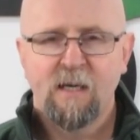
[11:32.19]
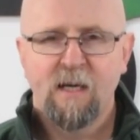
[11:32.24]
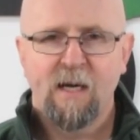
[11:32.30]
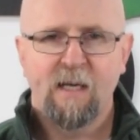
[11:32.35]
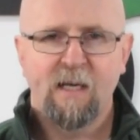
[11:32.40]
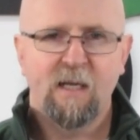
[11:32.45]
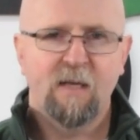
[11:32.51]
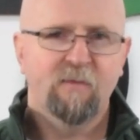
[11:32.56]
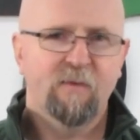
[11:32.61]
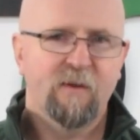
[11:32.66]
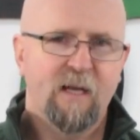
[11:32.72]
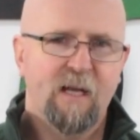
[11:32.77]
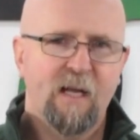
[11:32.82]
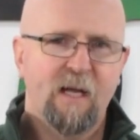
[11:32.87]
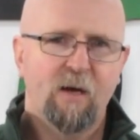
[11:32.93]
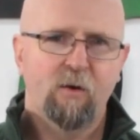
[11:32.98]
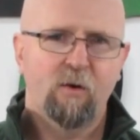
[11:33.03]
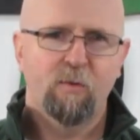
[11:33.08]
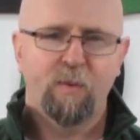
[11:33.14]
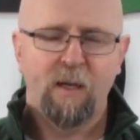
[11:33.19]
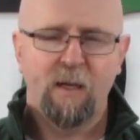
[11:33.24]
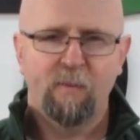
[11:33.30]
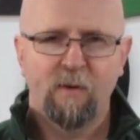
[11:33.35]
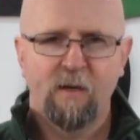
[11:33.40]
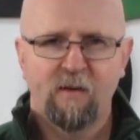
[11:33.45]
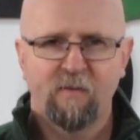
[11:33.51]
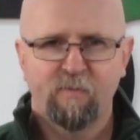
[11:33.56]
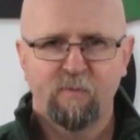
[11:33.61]
And even now
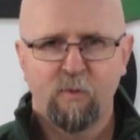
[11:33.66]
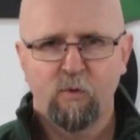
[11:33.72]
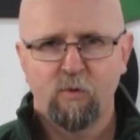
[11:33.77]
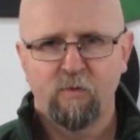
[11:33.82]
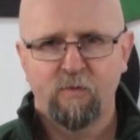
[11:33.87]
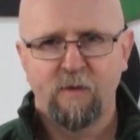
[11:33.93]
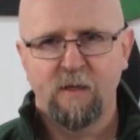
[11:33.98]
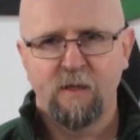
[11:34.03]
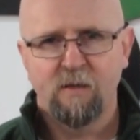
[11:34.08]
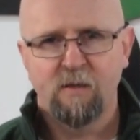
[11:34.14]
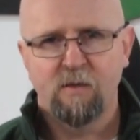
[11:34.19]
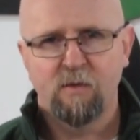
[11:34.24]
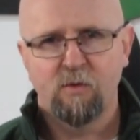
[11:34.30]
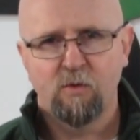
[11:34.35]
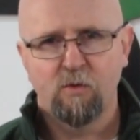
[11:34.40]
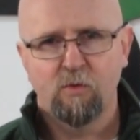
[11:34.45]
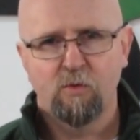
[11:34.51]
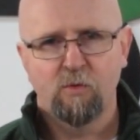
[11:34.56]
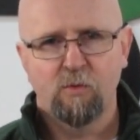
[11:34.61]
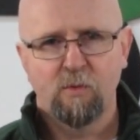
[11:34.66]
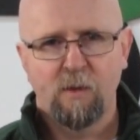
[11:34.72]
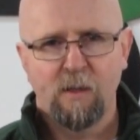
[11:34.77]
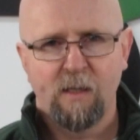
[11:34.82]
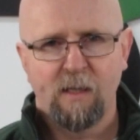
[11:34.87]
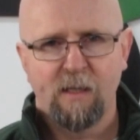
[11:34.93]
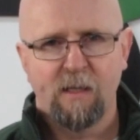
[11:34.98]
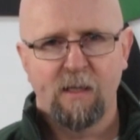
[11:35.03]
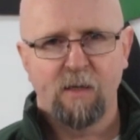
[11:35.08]
people have moved into
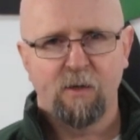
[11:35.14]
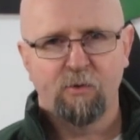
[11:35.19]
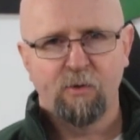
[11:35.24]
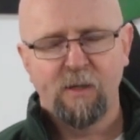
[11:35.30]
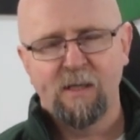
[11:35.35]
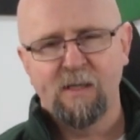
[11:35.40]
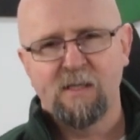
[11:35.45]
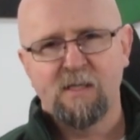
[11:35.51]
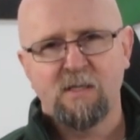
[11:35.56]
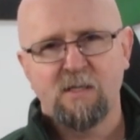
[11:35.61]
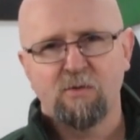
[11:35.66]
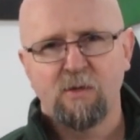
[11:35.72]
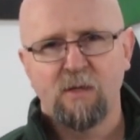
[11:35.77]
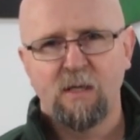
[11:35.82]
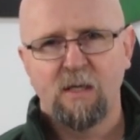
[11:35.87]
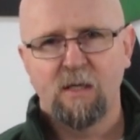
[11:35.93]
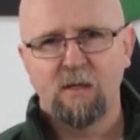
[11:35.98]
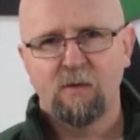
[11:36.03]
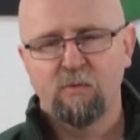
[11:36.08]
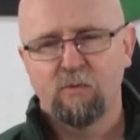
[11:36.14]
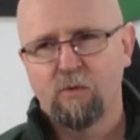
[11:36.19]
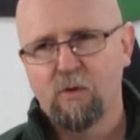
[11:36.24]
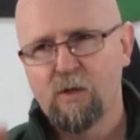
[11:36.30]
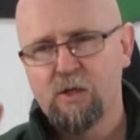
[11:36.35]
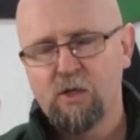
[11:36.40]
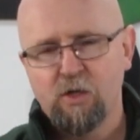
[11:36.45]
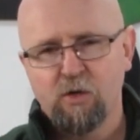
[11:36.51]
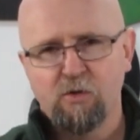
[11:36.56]
a green screen
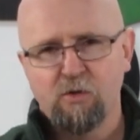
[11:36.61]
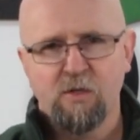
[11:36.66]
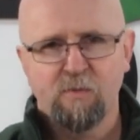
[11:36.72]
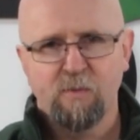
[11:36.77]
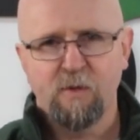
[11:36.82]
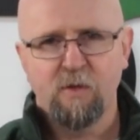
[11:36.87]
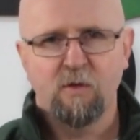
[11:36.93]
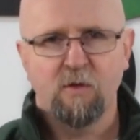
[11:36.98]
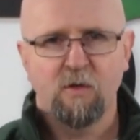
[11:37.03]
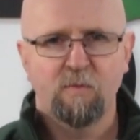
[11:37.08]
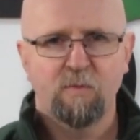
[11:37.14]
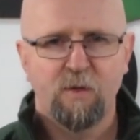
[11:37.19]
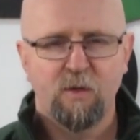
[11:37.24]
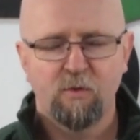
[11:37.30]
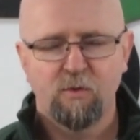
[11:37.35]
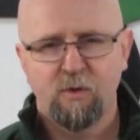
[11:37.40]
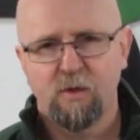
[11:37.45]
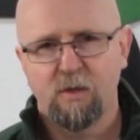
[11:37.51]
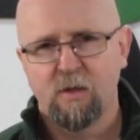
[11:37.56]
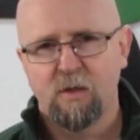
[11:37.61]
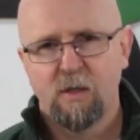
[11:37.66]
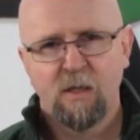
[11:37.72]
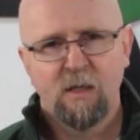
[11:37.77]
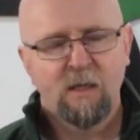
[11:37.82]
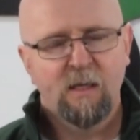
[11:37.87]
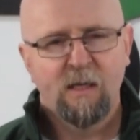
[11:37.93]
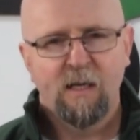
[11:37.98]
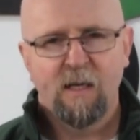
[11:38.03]
where it shows up on your computer,
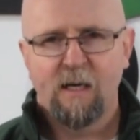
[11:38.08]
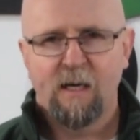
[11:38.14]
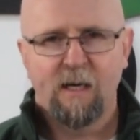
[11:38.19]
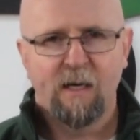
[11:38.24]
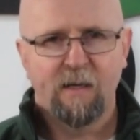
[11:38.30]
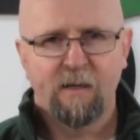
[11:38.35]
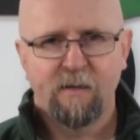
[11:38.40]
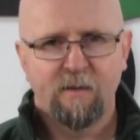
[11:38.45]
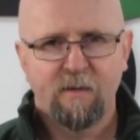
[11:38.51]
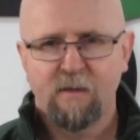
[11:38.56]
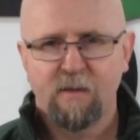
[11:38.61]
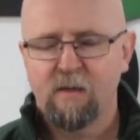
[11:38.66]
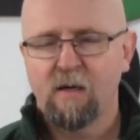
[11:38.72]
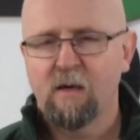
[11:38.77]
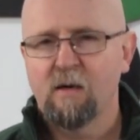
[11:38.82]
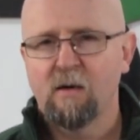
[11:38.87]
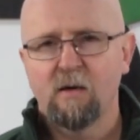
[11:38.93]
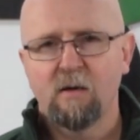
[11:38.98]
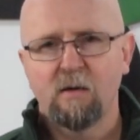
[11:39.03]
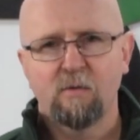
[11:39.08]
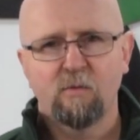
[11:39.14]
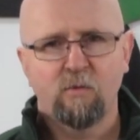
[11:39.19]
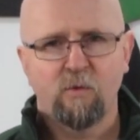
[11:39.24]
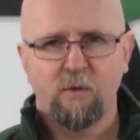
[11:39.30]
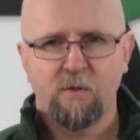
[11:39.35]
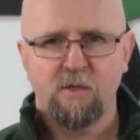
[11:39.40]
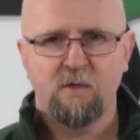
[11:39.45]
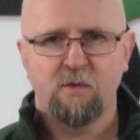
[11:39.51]
and all
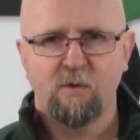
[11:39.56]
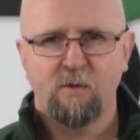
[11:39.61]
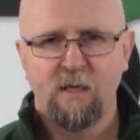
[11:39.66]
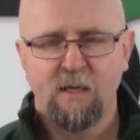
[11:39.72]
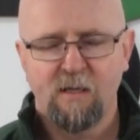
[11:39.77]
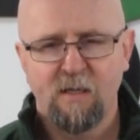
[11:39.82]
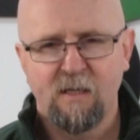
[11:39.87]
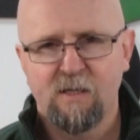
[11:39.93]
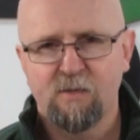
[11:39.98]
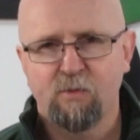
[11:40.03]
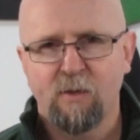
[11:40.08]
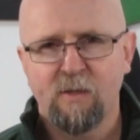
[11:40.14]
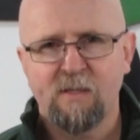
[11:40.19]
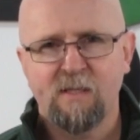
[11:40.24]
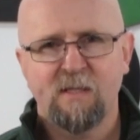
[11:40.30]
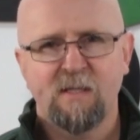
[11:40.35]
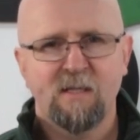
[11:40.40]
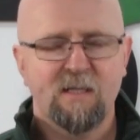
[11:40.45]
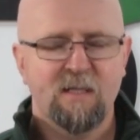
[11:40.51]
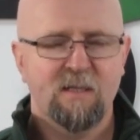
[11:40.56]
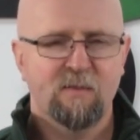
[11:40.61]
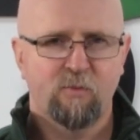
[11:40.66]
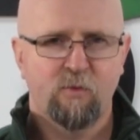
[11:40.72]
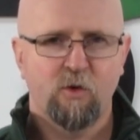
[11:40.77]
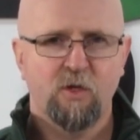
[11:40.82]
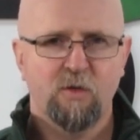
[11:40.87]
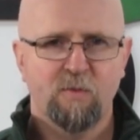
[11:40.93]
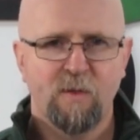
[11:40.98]
works great. It's what system
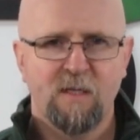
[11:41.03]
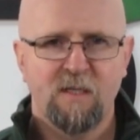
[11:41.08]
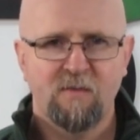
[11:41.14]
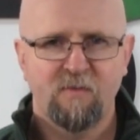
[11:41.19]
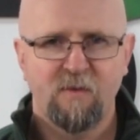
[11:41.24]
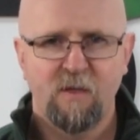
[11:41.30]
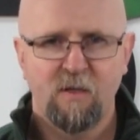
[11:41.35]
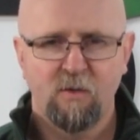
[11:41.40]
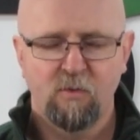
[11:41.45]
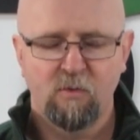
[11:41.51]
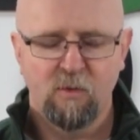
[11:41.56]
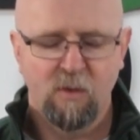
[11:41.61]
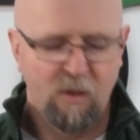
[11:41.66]
works best for you.